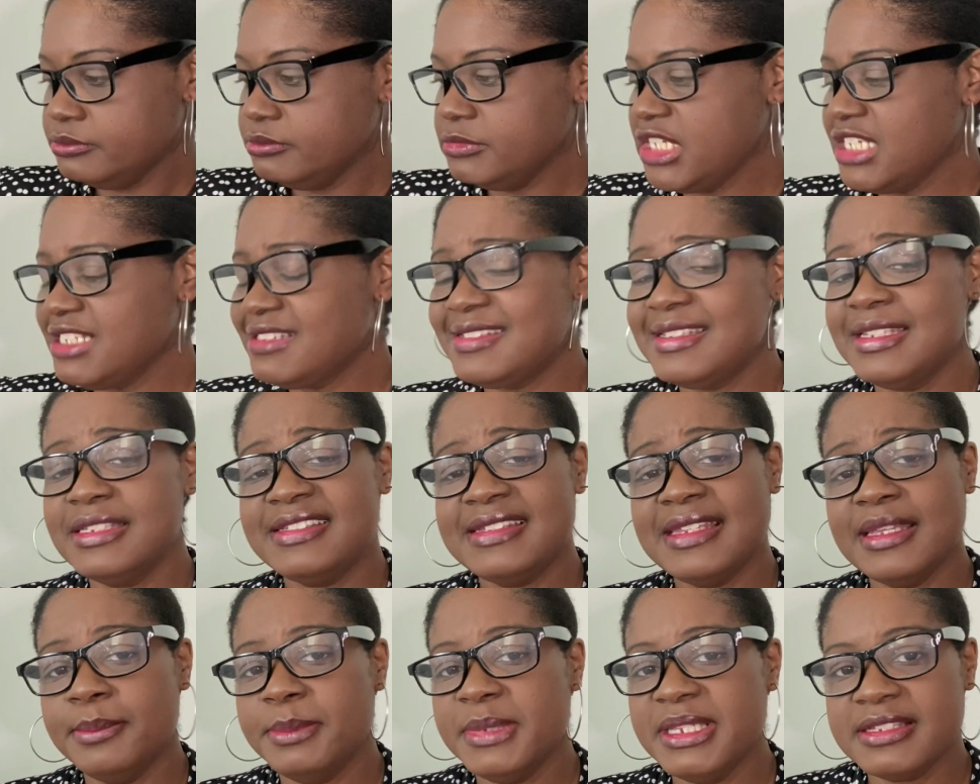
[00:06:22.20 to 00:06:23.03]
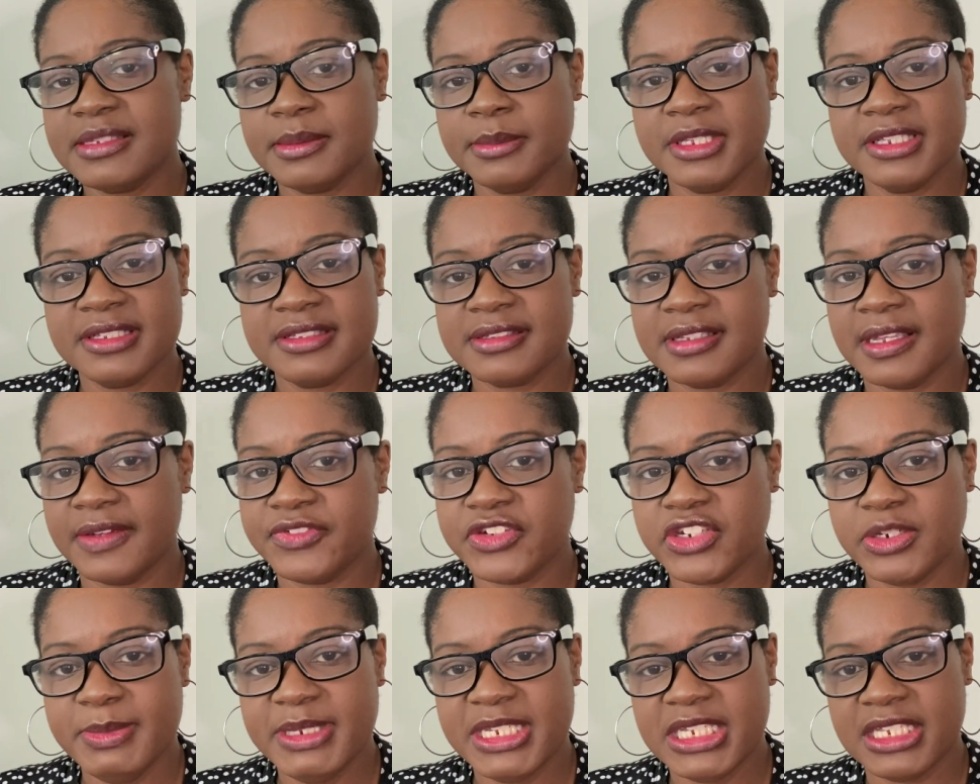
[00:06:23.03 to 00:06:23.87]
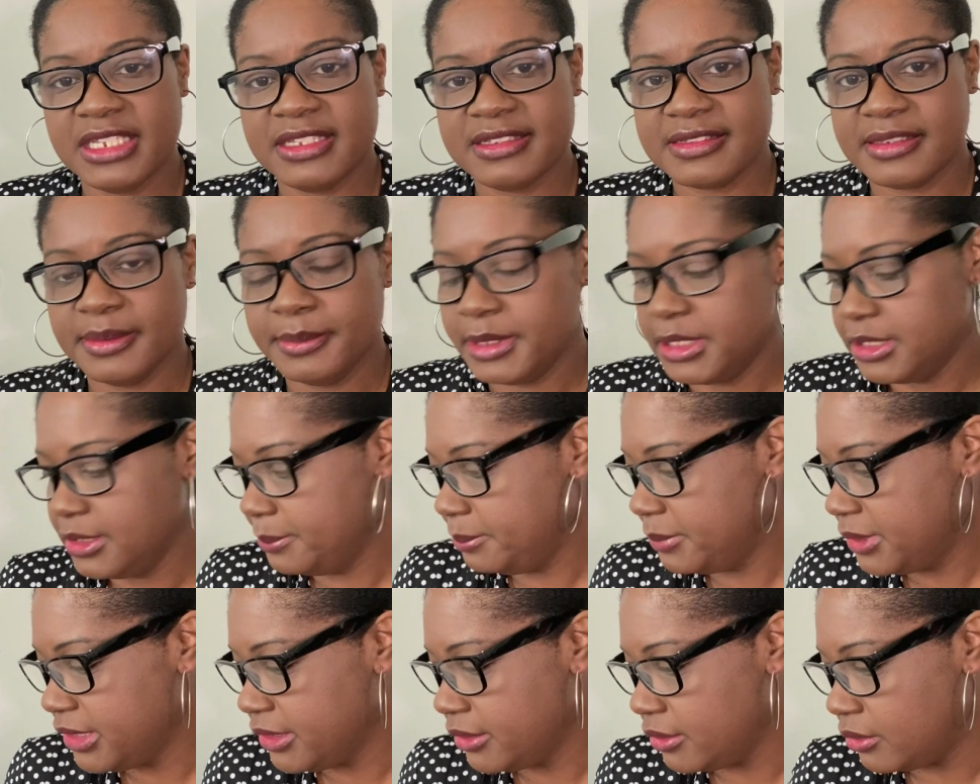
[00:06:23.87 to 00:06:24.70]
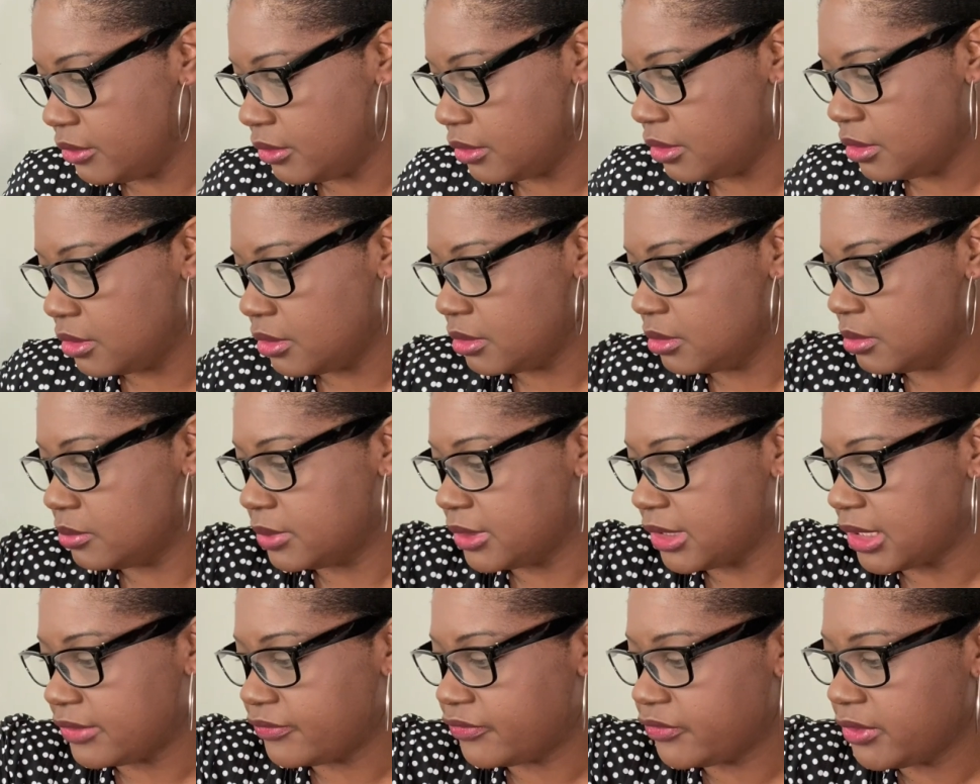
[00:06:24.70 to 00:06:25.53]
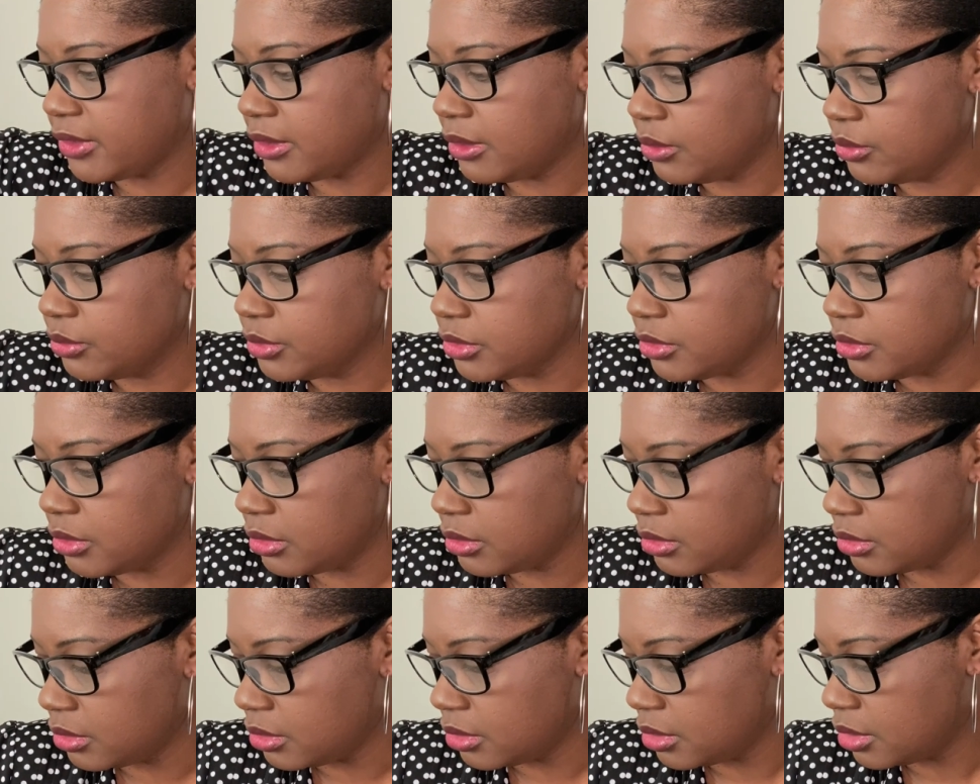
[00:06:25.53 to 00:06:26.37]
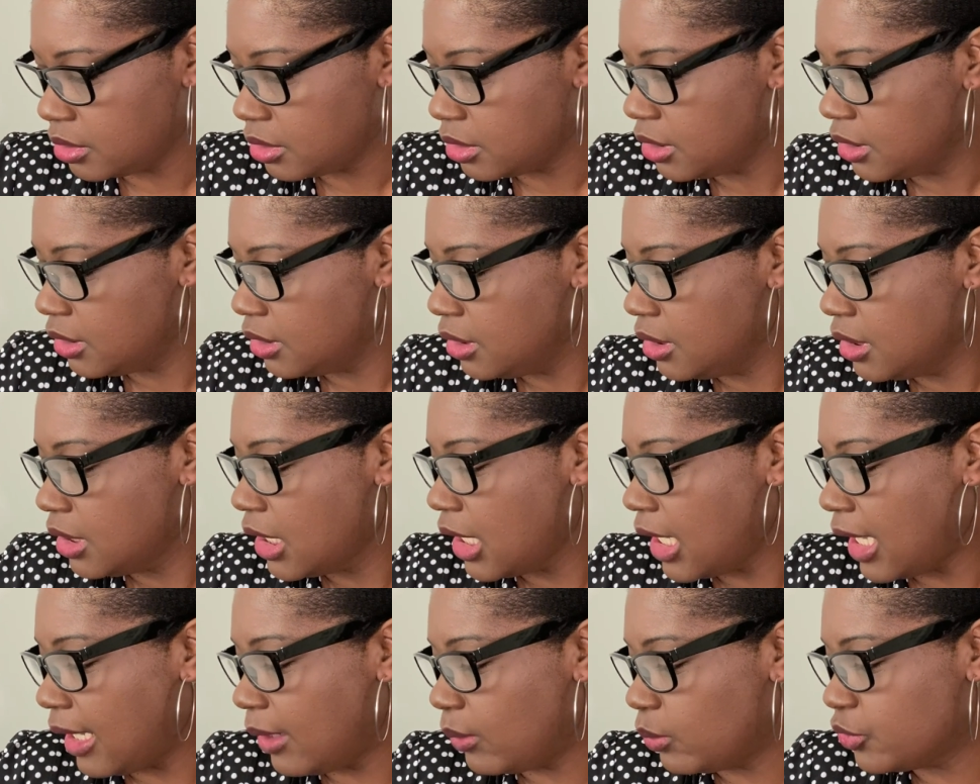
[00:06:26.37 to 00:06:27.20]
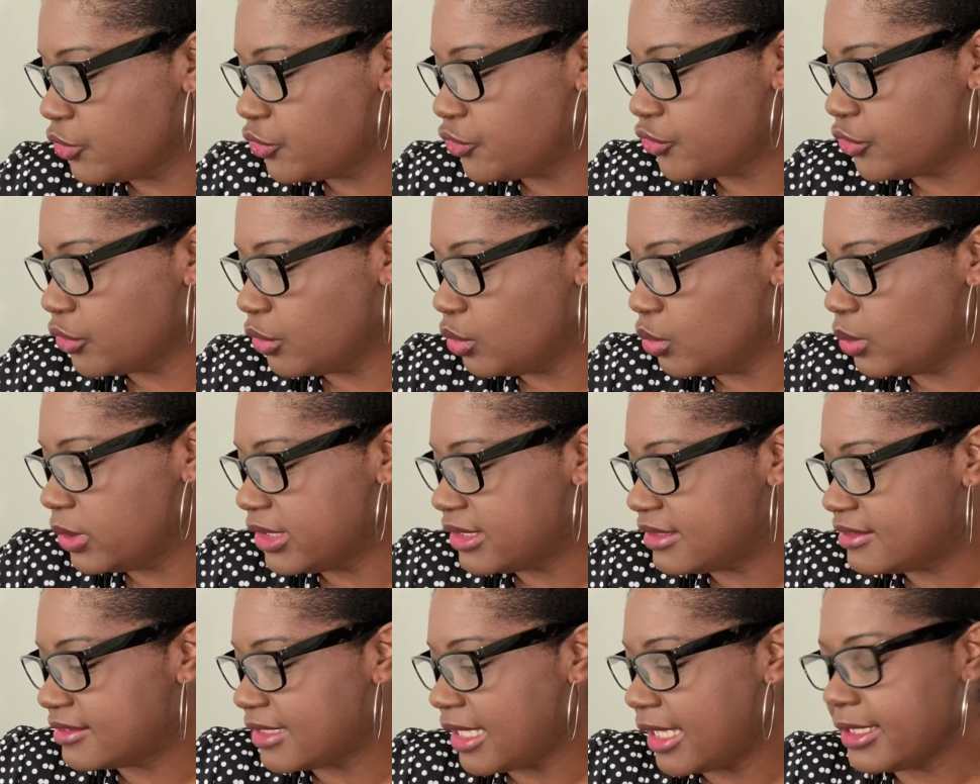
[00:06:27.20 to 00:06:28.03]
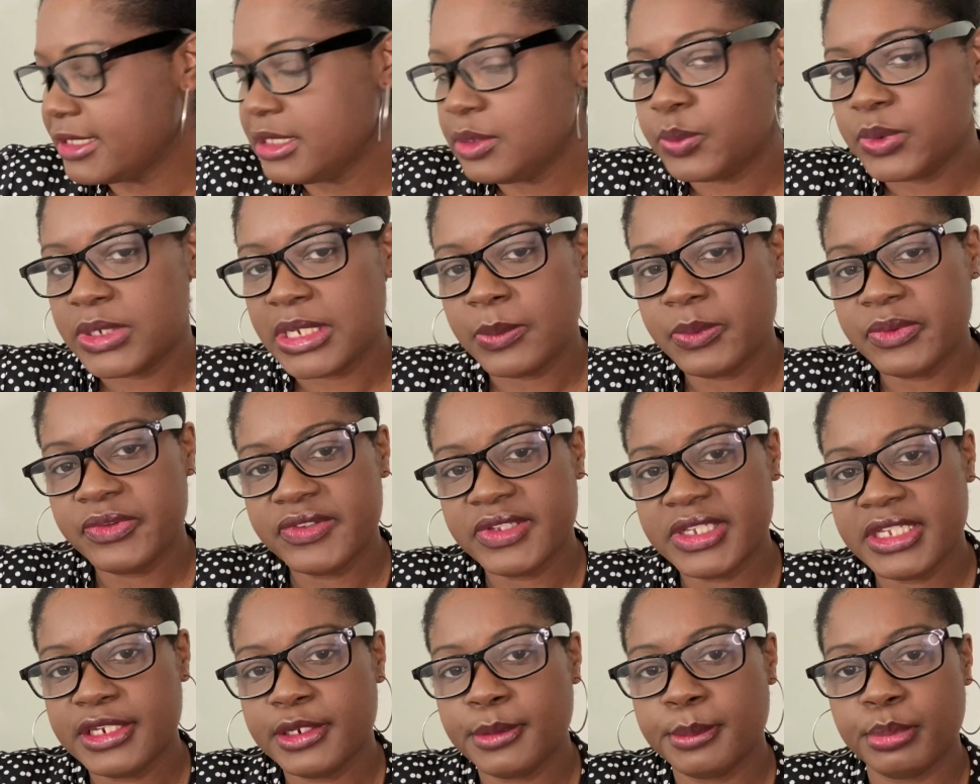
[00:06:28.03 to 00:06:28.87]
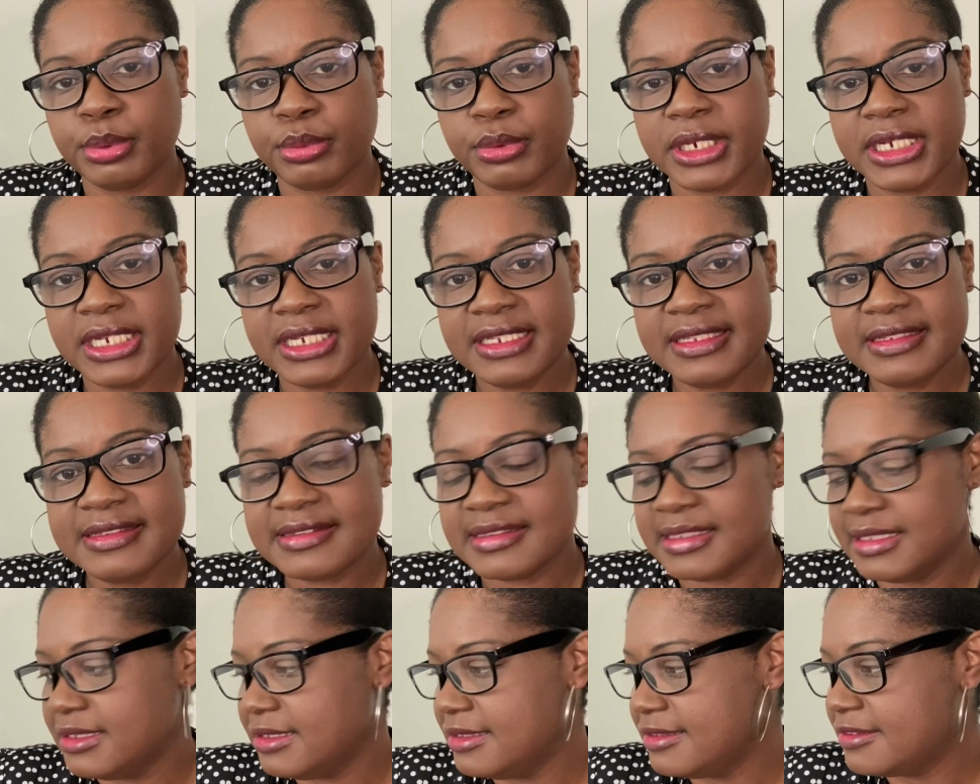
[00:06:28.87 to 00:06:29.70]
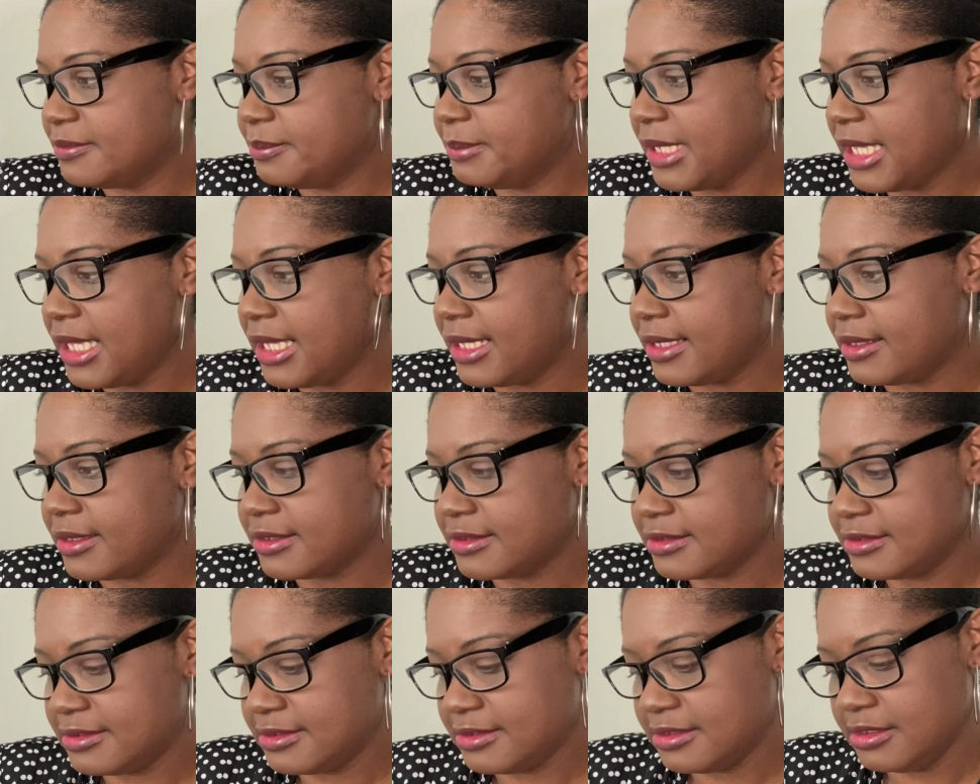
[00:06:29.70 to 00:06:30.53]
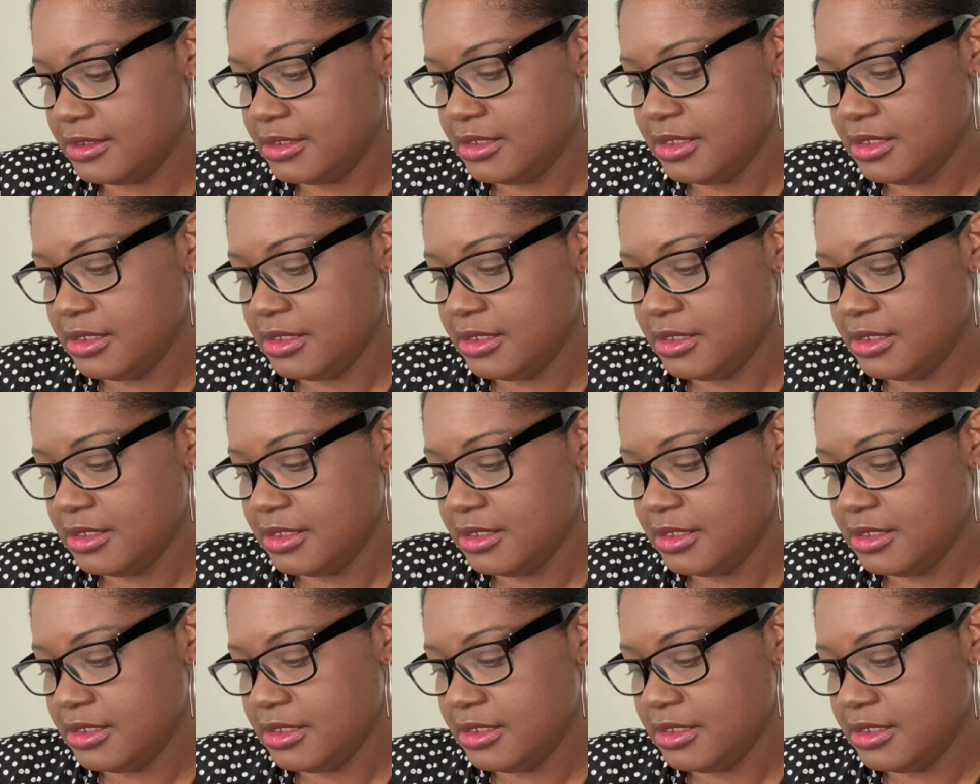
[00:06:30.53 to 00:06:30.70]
She sent me some good stuff. She be getting some good PR. When I tell y'all, I was so excited when I was seeing the brands in this box.